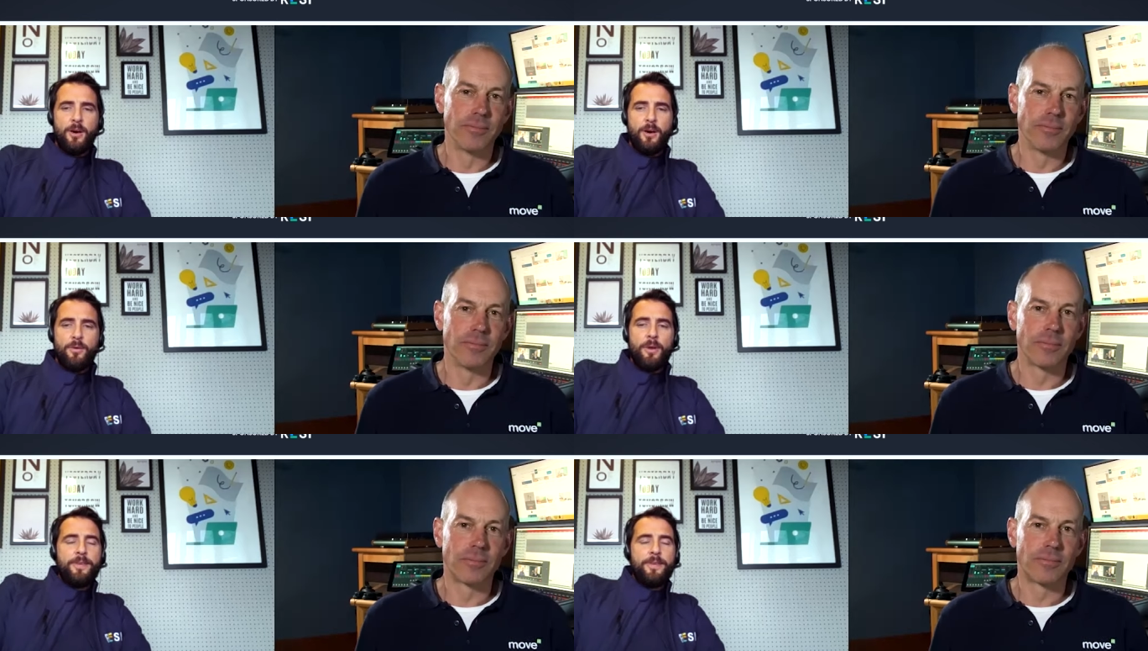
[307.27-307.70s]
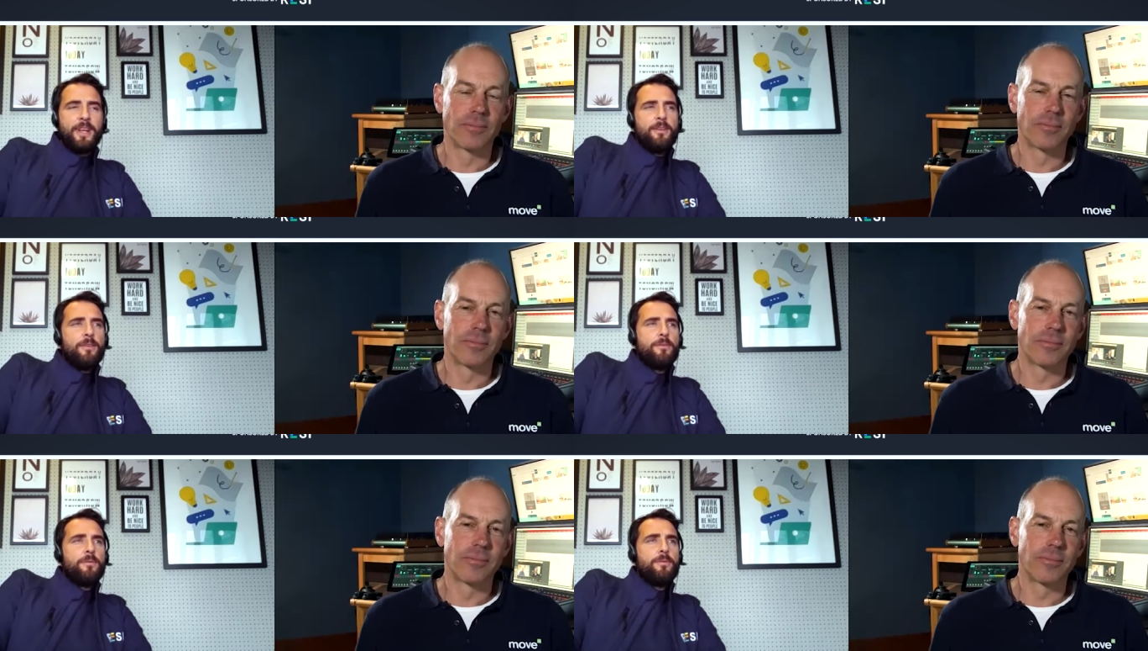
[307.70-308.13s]
Speaker 1: Well, I think
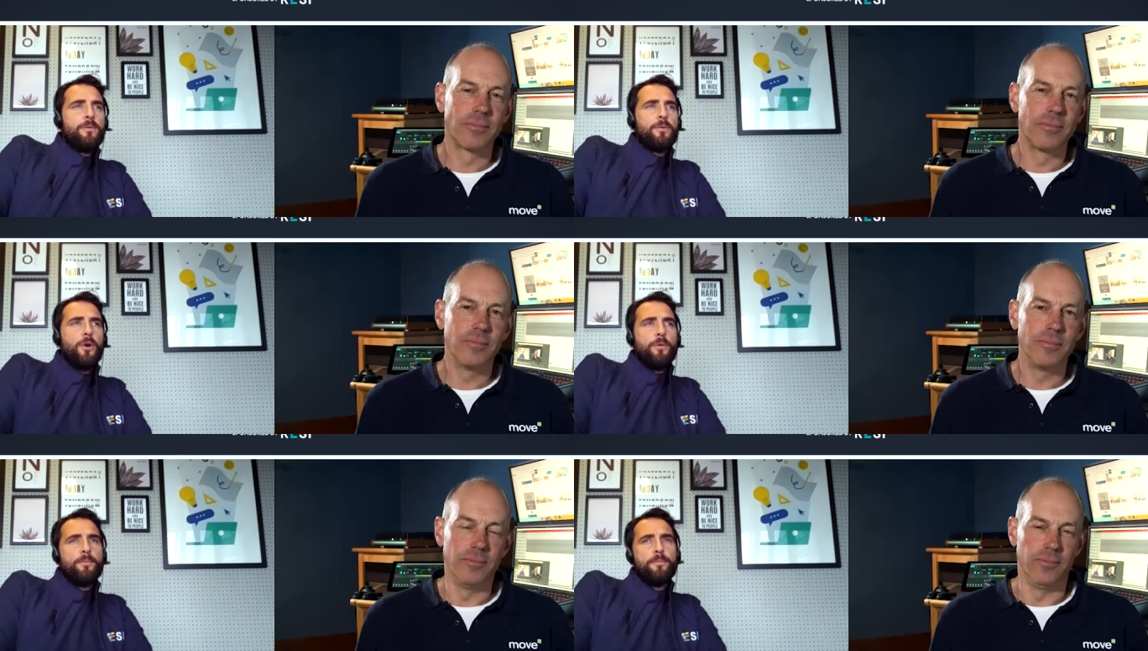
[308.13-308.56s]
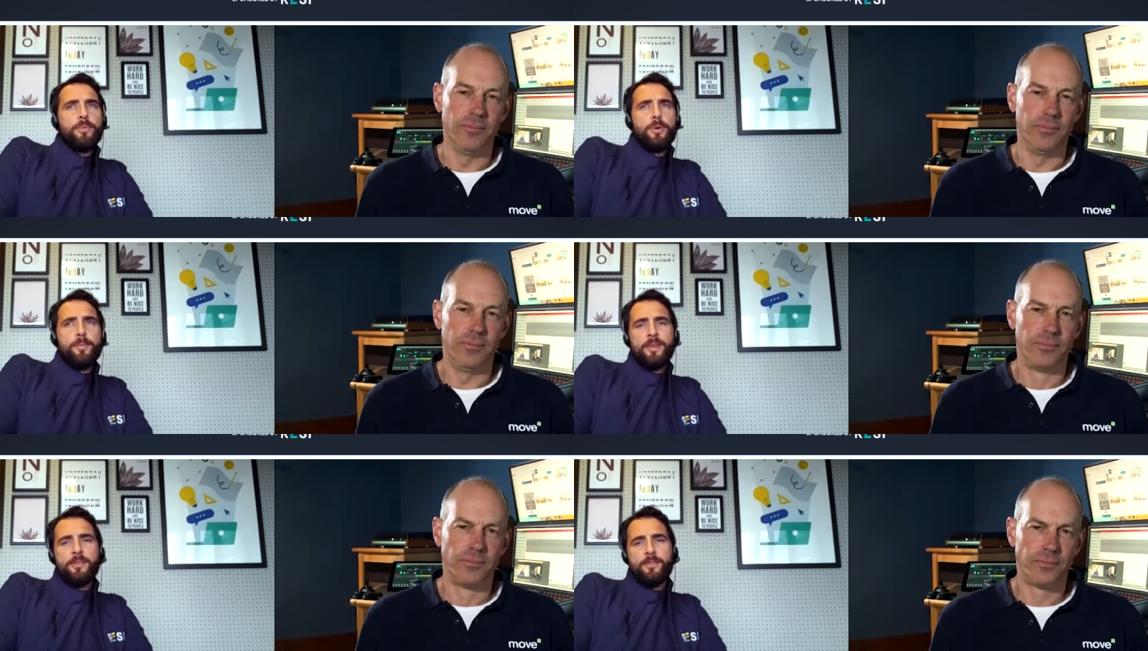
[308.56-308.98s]
you've got
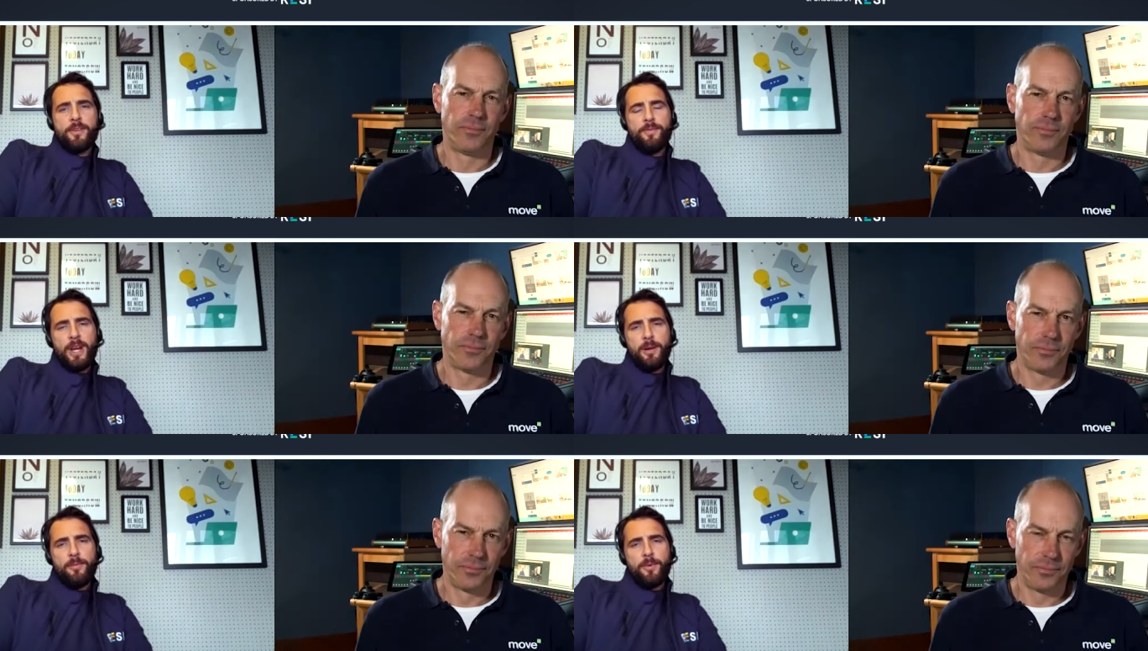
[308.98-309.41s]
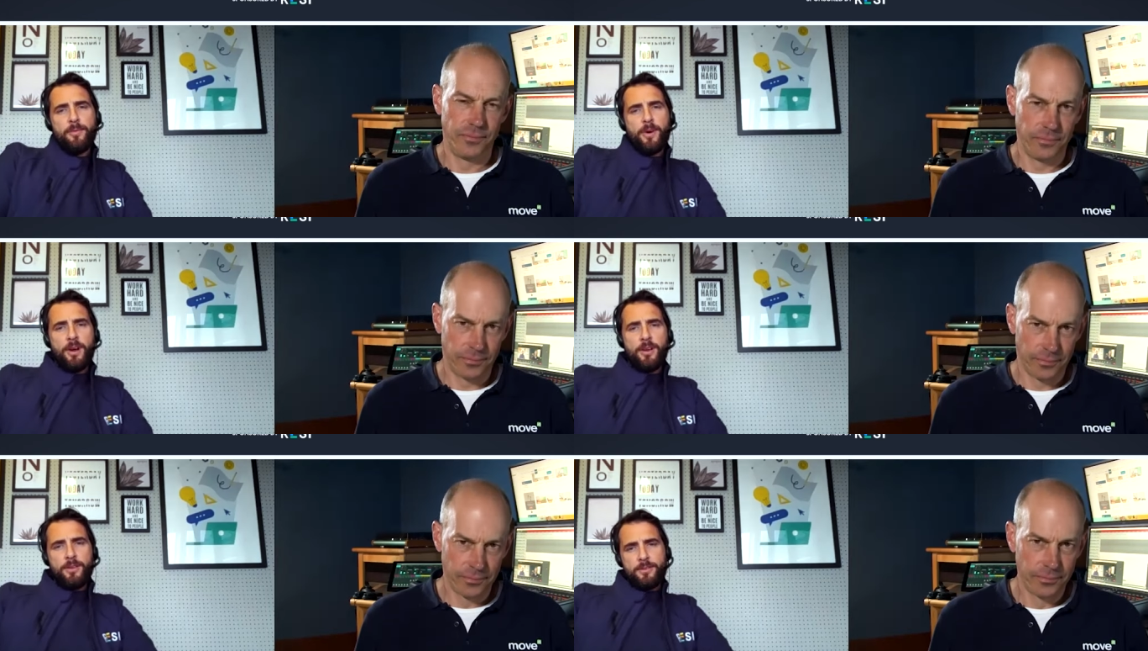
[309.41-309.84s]
permitted development
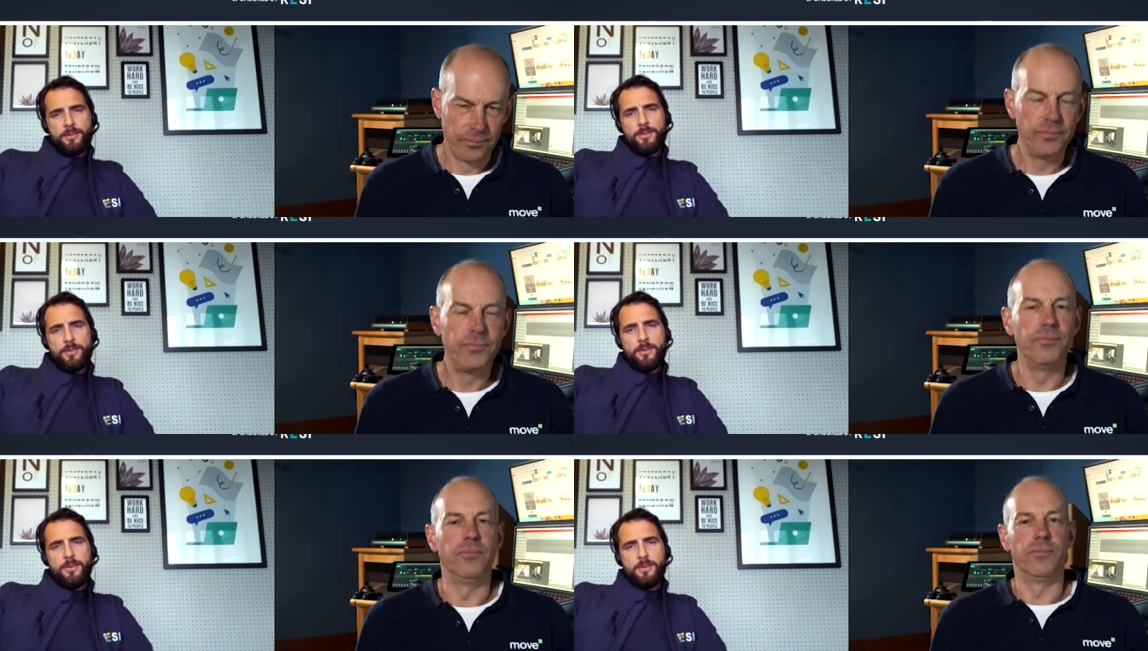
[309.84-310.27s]
rights.